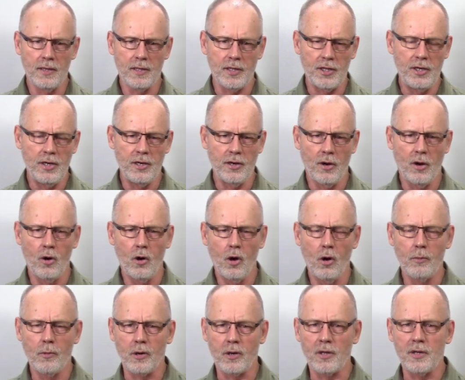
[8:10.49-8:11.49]
cleaning a
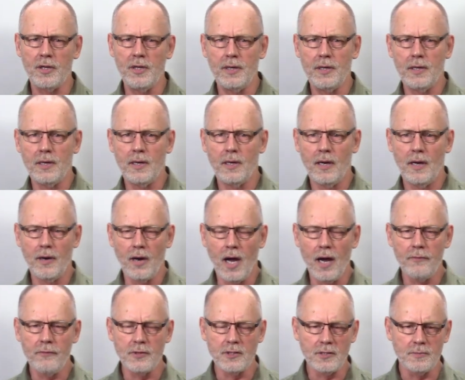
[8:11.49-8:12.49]
home or cleaning a, an
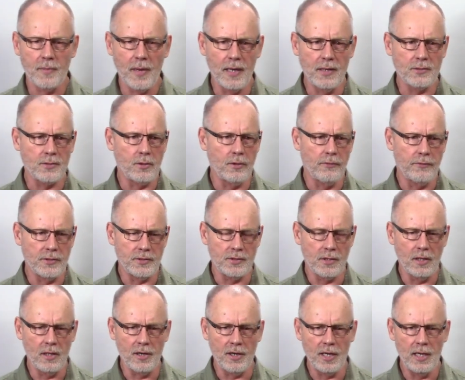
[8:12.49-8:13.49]
office space or a
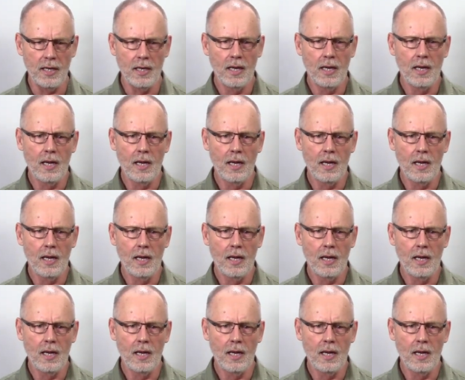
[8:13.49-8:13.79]
facility,